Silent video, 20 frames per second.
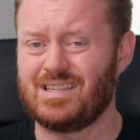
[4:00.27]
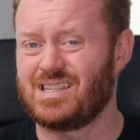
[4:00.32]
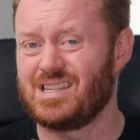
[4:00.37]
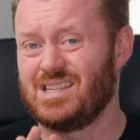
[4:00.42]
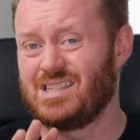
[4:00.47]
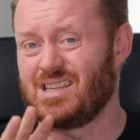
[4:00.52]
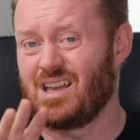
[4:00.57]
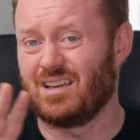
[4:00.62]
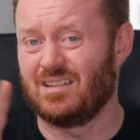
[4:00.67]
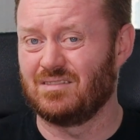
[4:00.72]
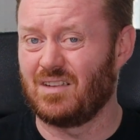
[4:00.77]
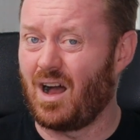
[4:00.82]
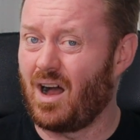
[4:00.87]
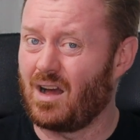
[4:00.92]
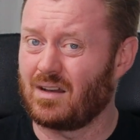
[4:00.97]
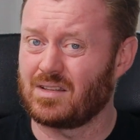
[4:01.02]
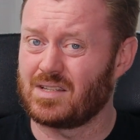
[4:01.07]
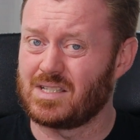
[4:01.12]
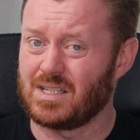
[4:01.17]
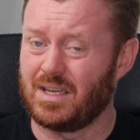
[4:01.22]
this is
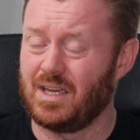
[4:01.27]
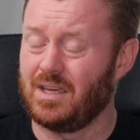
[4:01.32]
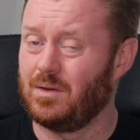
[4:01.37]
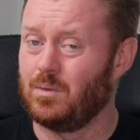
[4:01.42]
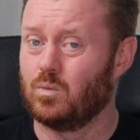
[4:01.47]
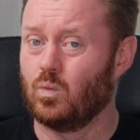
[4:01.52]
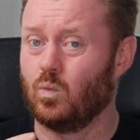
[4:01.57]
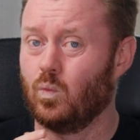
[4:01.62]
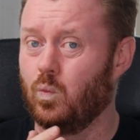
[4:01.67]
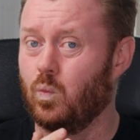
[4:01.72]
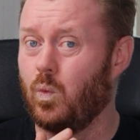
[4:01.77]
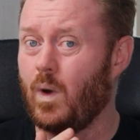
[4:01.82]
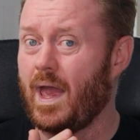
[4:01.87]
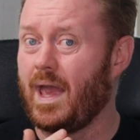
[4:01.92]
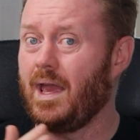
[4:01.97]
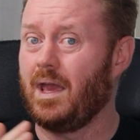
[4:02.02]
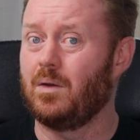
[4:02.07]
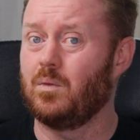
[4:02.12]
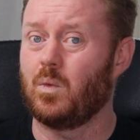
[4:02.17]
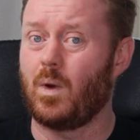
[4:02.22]
honestly
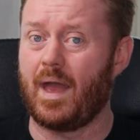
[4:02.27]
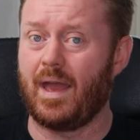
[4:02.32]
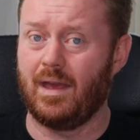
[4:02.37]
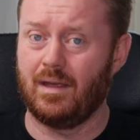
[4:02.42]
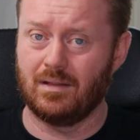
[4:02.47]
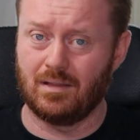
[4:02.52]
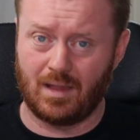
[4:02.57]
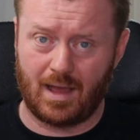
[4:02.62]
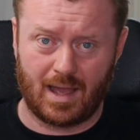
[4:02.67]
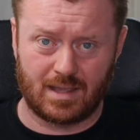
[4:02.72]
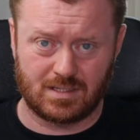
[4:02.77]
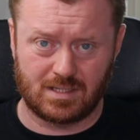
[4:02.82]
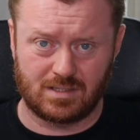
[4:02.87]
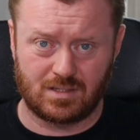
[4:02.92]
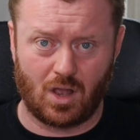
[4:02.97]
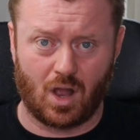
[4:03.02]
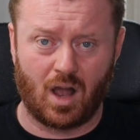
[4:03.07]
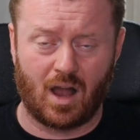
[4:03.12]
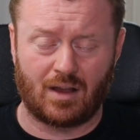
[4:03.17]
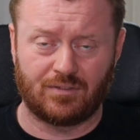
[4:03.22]
way, way less
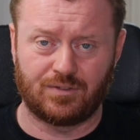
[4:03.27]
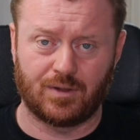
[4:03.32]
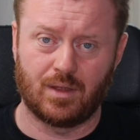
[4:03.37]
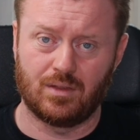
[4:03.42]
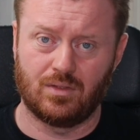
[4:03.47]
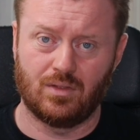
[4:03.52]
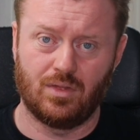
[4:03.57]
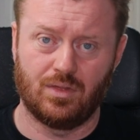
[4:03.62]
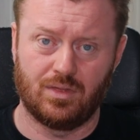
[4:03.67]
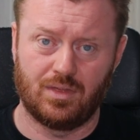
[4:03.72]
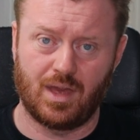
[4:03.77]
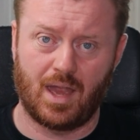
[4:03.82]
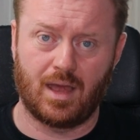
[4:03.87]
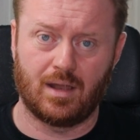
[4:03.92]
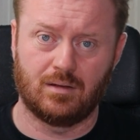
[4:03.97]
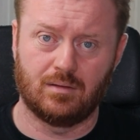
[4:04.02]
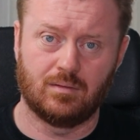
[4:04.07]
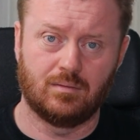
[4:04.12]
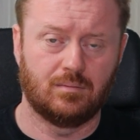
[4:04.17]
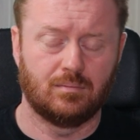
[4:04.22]
often
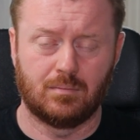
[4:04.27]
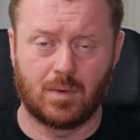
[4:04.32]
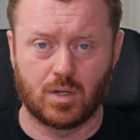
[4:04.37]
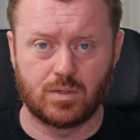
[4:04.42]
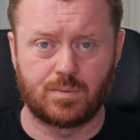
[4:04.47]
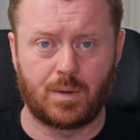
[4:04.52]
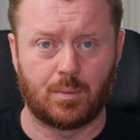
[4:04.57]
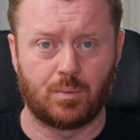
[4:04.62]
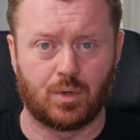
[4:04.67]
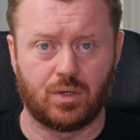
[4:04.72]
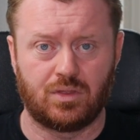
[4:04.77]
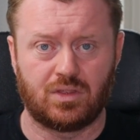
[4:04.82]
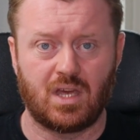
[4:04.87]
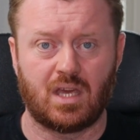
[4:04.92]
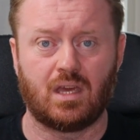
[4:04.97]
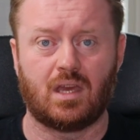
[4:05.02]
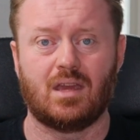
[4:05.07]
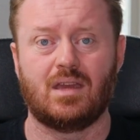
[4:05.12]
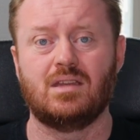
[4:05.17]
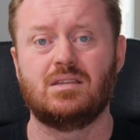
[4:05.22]
than most people would
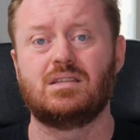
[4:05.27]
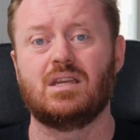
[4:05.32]
think,